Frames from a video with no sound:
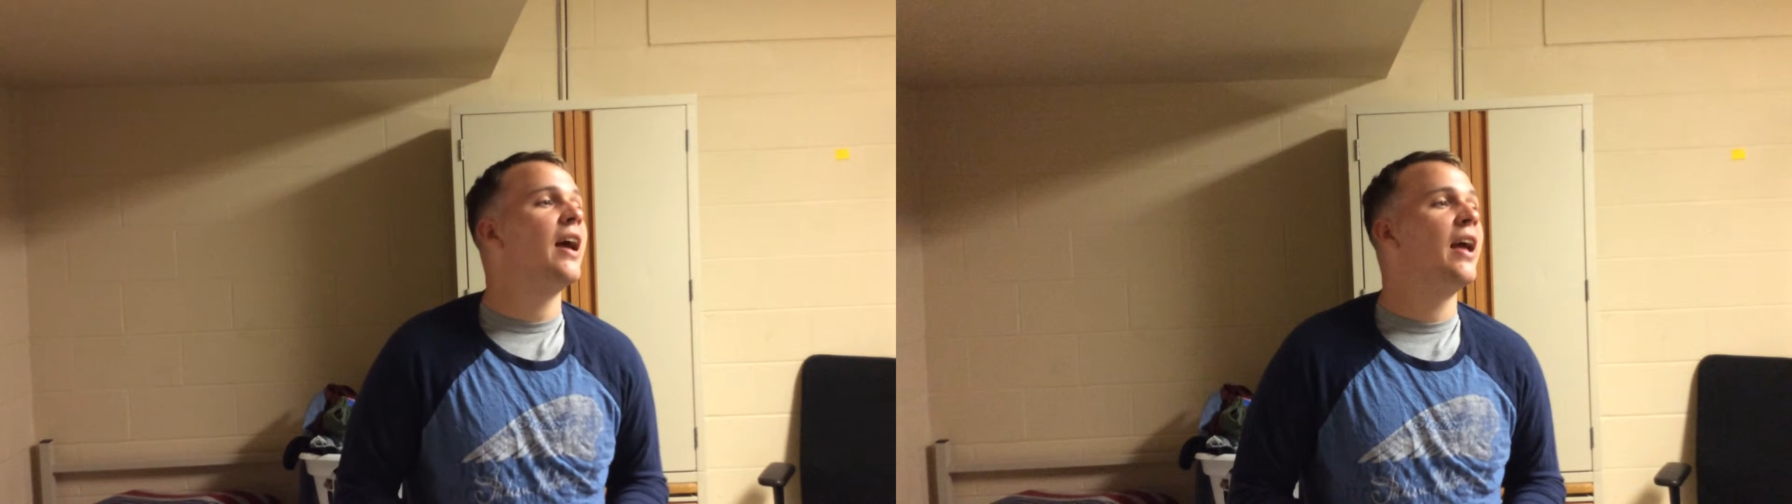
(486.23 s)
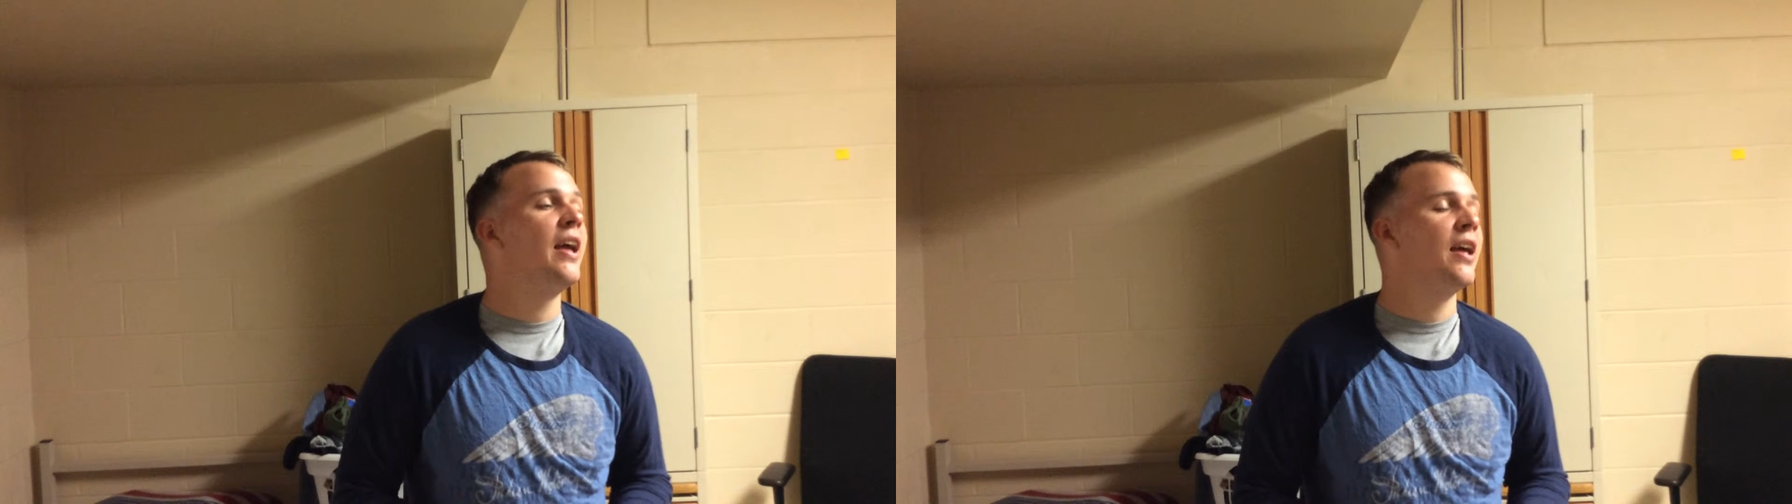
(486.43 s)

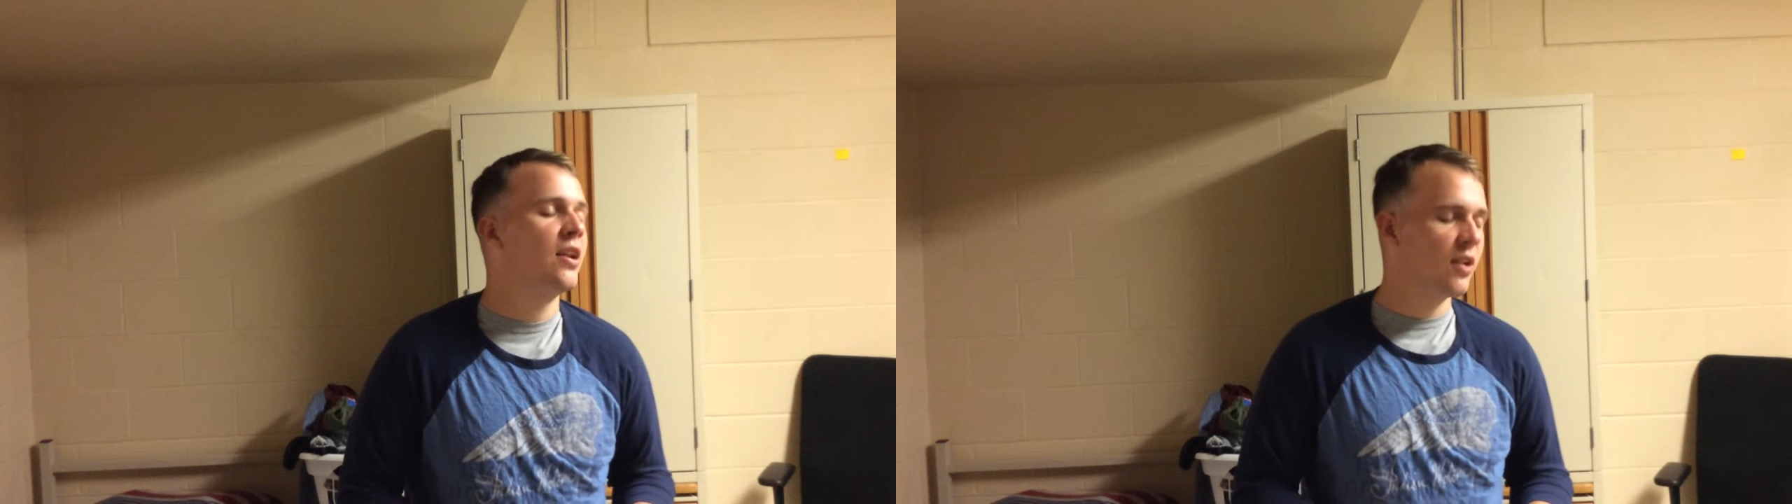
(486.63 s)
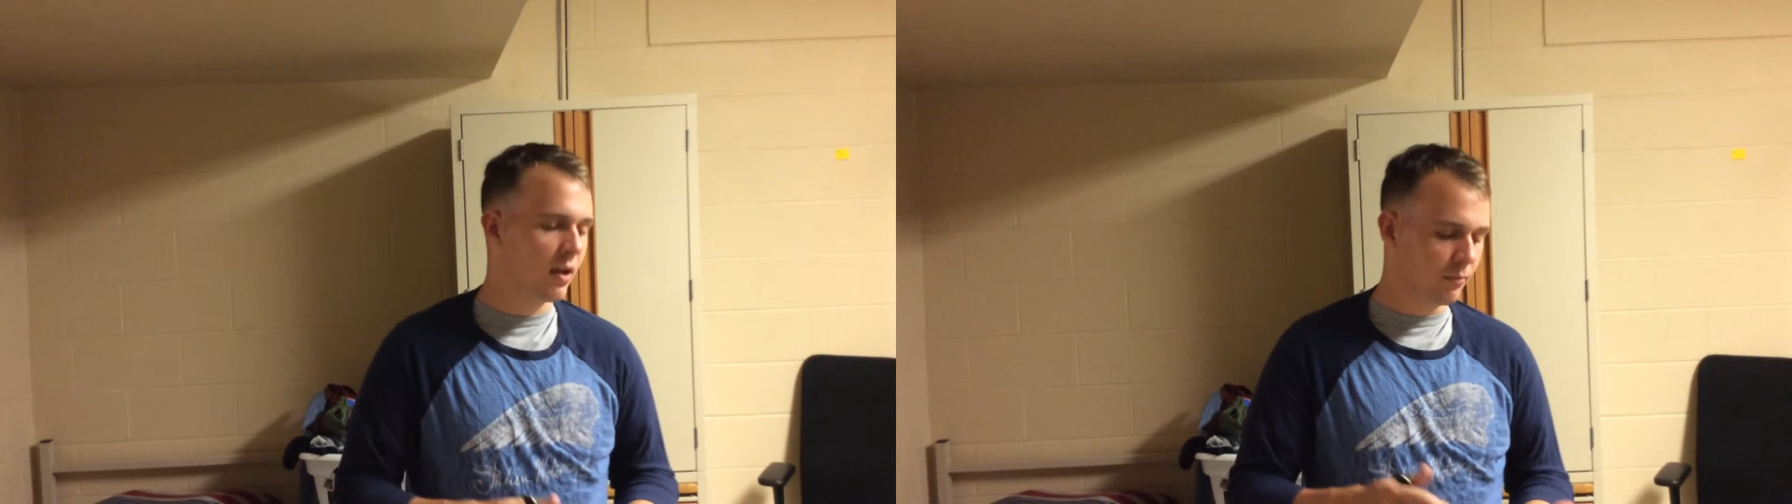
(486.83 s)

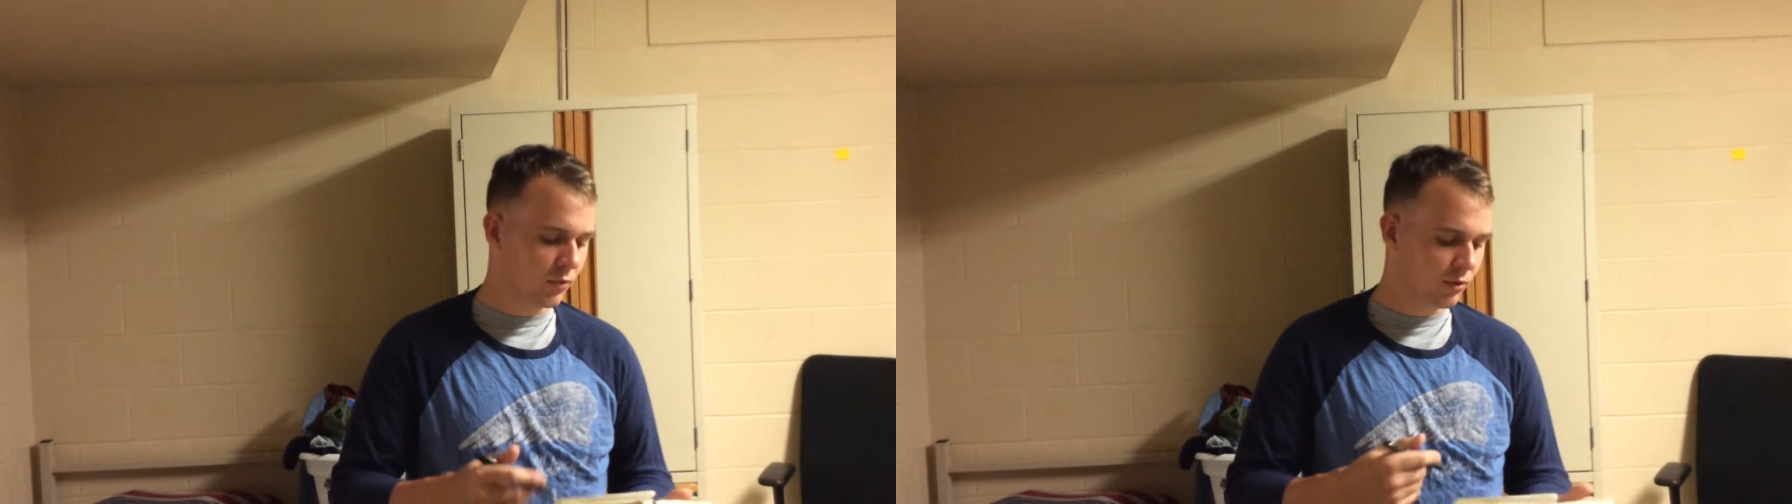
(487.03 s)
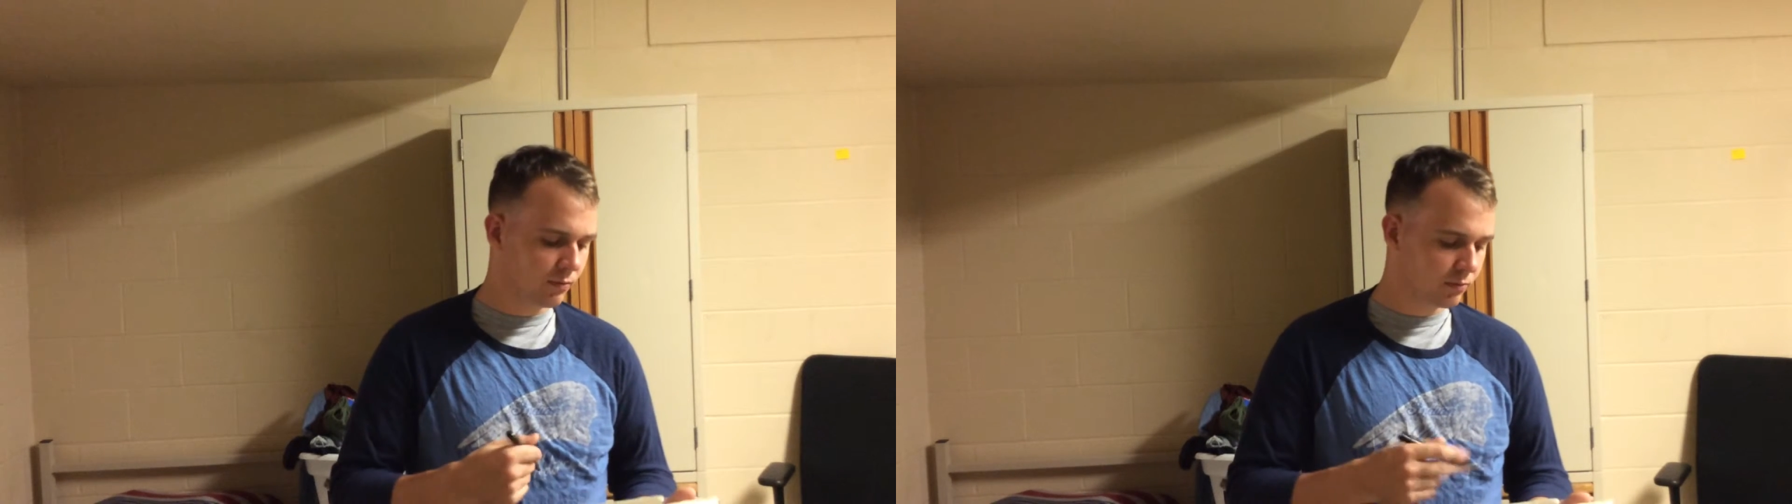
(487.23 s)
and am
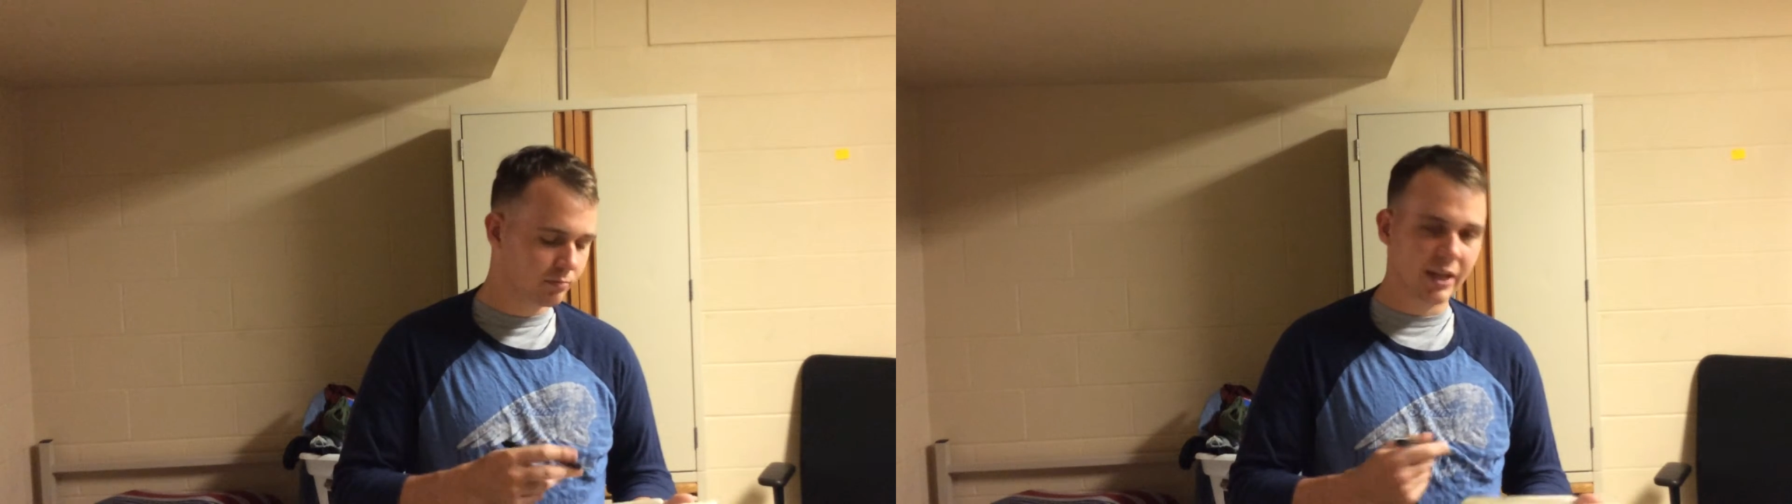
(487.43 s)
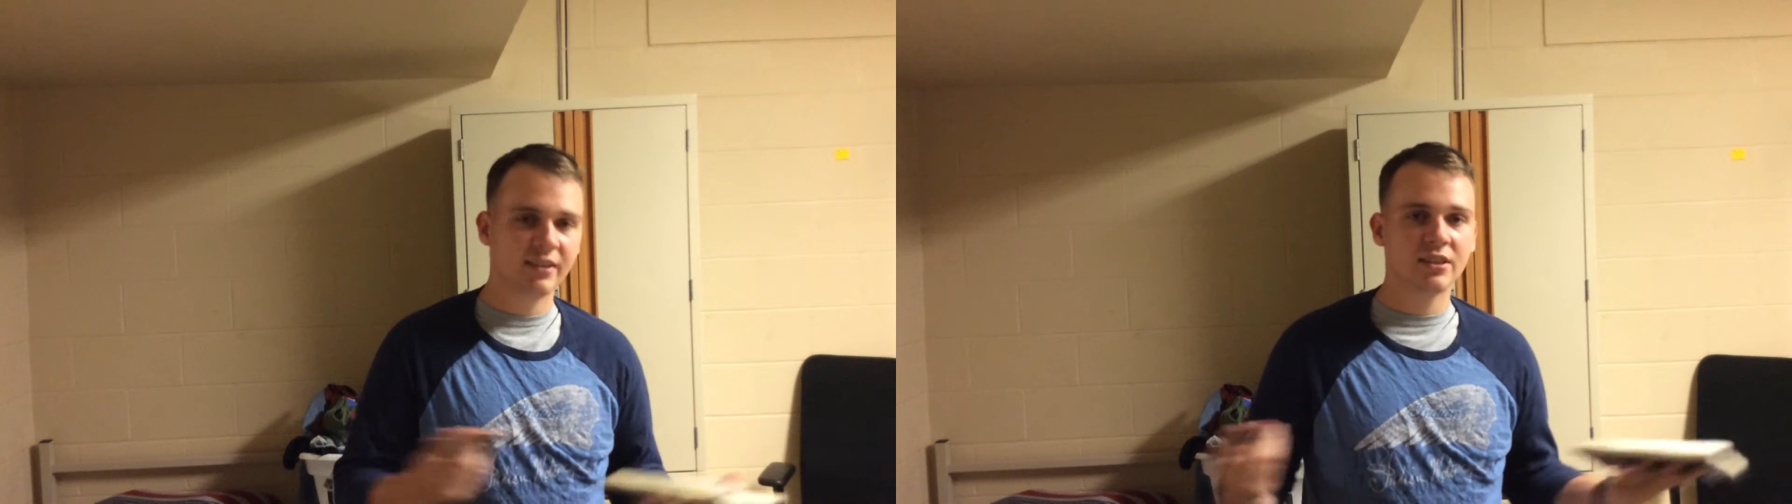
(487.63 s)

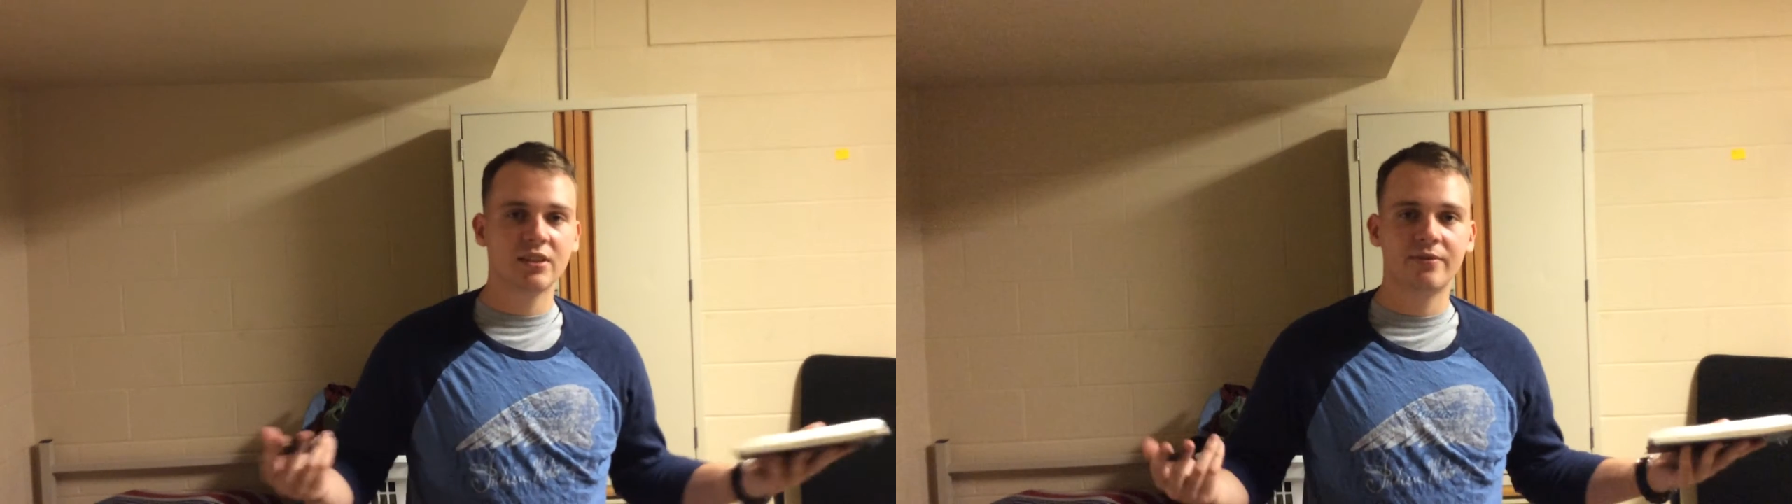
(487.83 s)
making this